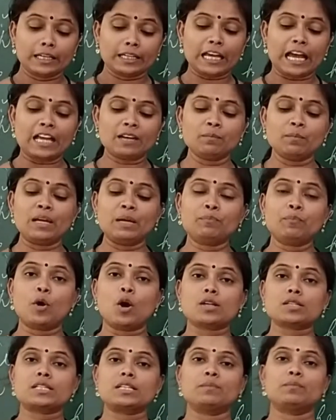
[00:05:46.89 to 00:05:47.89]
can be
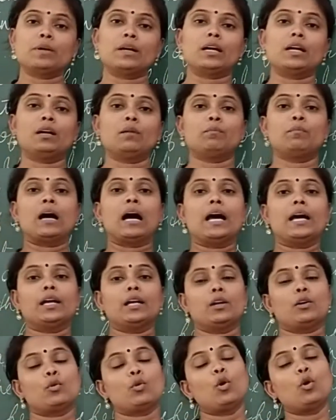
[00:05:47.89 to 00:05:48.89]
possible by
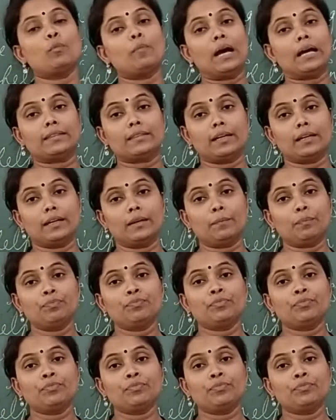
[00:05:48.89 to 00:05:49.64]
row method.